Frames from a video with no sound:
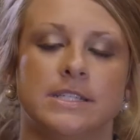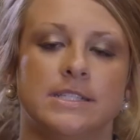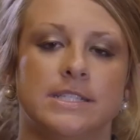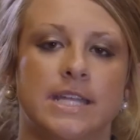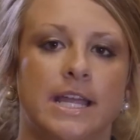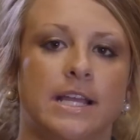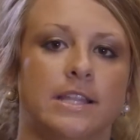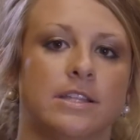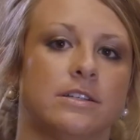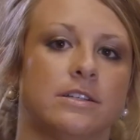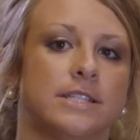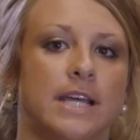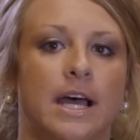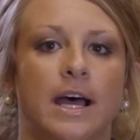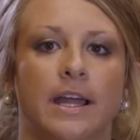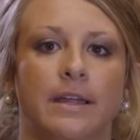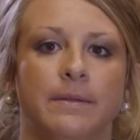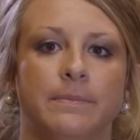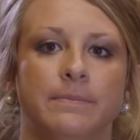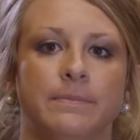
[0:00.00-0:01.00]
to take their
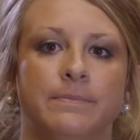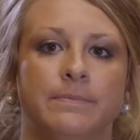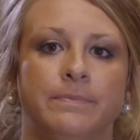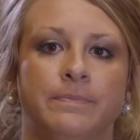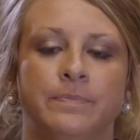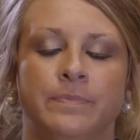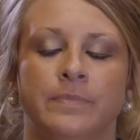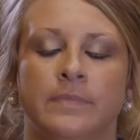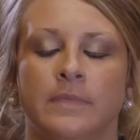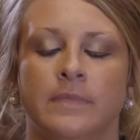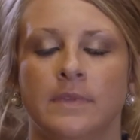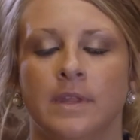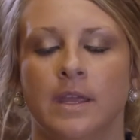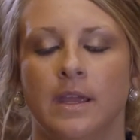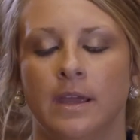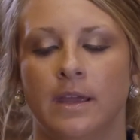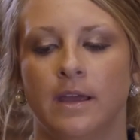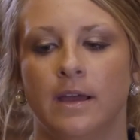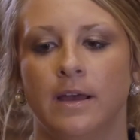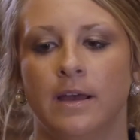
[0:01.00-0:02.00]
time
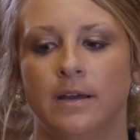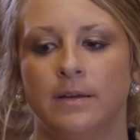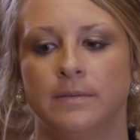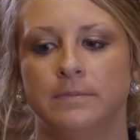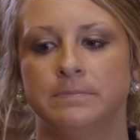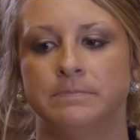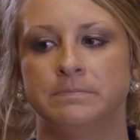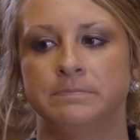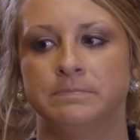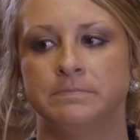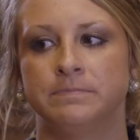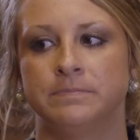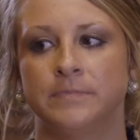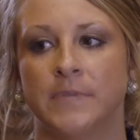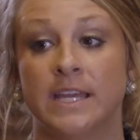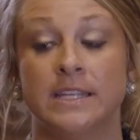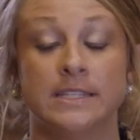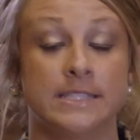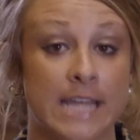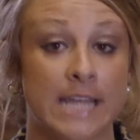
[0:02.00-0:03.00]
um,
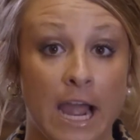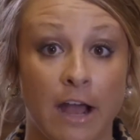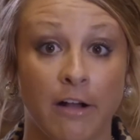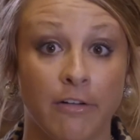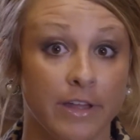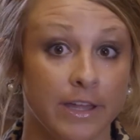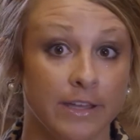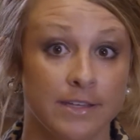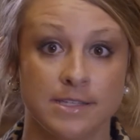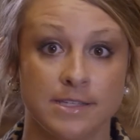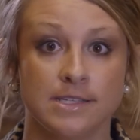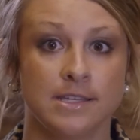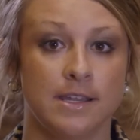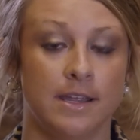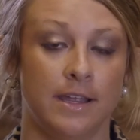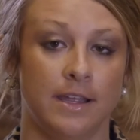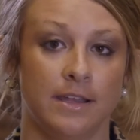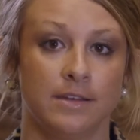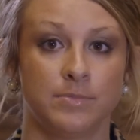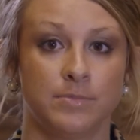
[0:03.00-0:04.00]
and talent
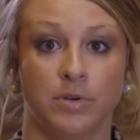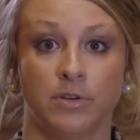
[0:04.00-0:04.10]
and